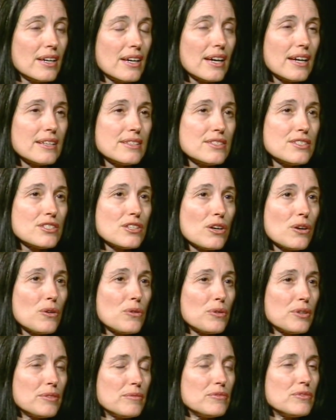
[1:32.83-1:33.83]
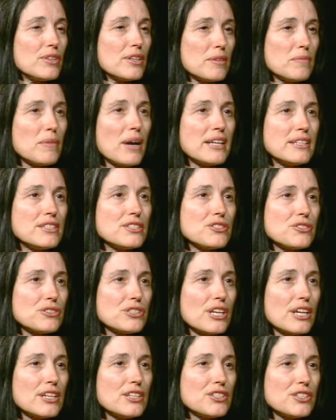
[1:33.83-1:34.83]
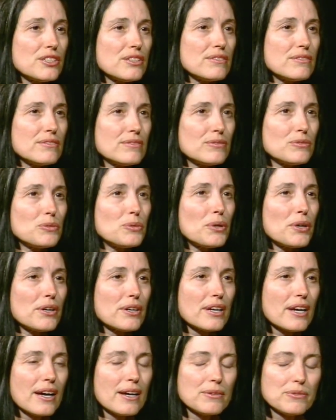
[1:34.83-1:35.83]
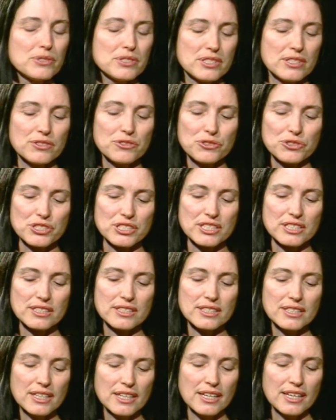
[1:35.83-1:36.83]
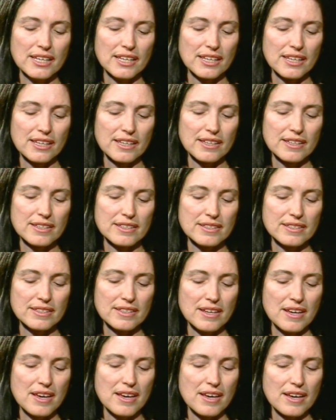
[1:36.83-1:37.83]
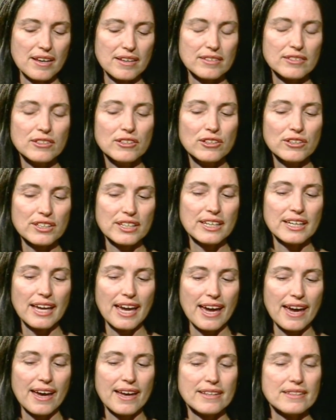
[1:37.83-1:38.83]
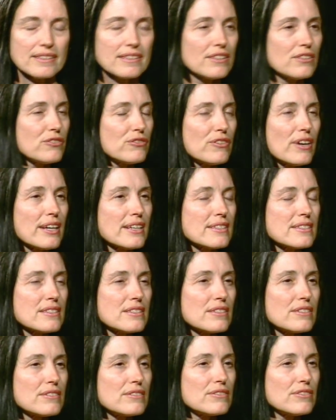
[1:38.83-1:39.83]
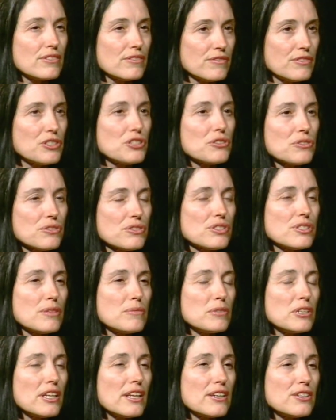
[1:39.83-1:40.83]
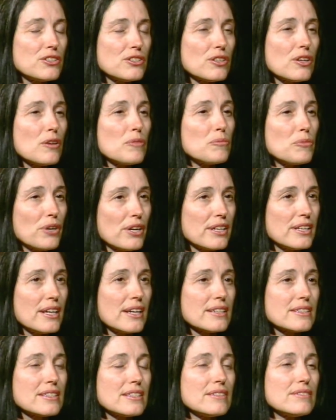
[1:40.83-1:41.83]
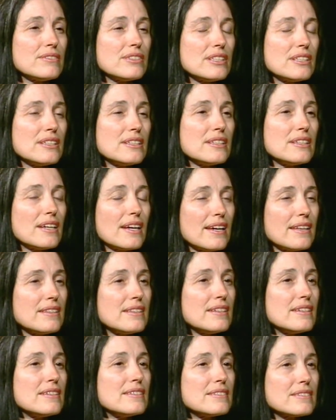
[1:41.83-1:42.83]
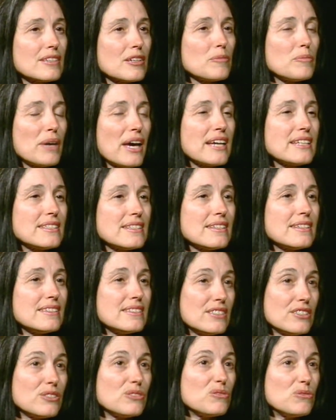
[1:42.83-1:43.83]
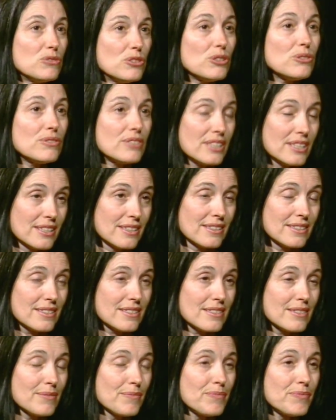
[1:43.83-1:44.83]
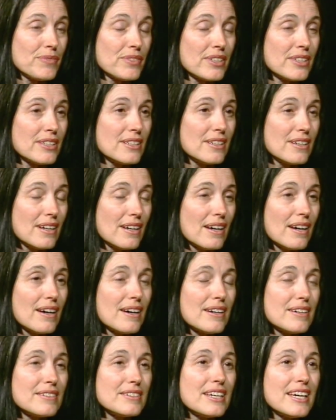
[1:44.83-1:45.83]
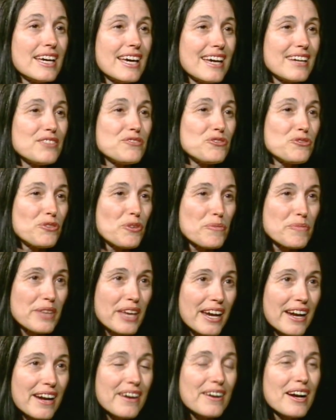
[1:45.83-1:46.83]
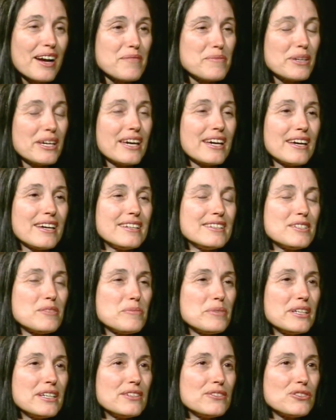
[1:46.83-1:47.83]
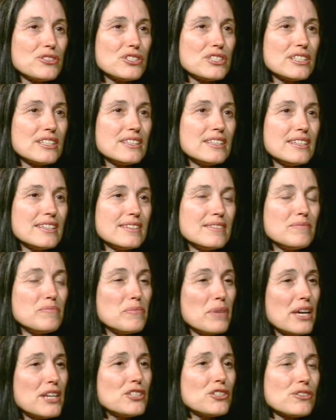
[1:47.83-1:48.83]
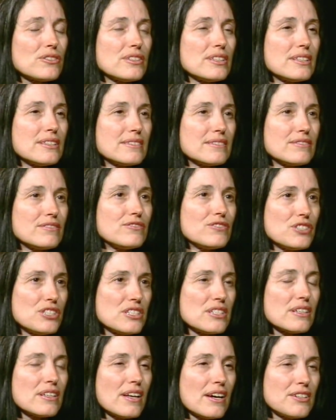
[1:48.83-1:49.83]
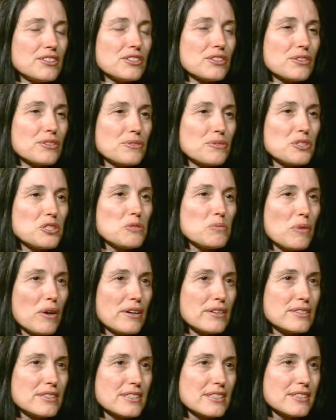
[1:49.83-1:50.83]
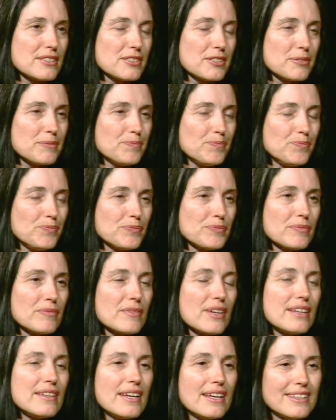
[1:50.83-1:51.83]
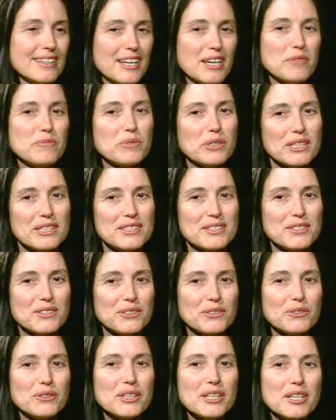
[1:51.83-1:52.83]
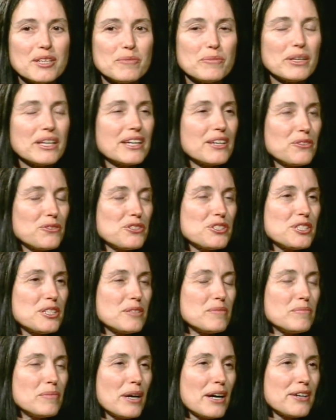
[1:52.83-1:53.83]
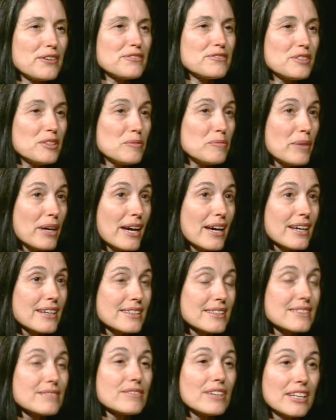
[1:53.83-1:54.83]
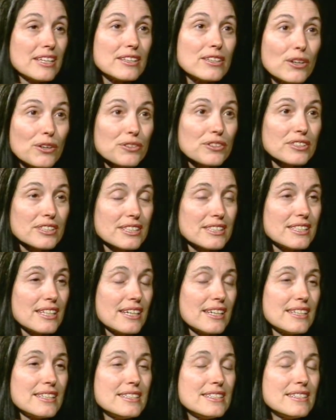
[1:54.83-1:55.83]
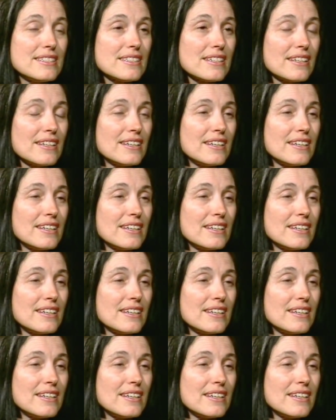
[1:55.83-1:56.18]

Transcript: And so in my dissertation work, I was interested in looking at the effects of visual stimulation on brain activity and then capacity to do things. And from there, I began to be interested in measuring physiological responses. And that led me into being interested in biofeedback in the early days,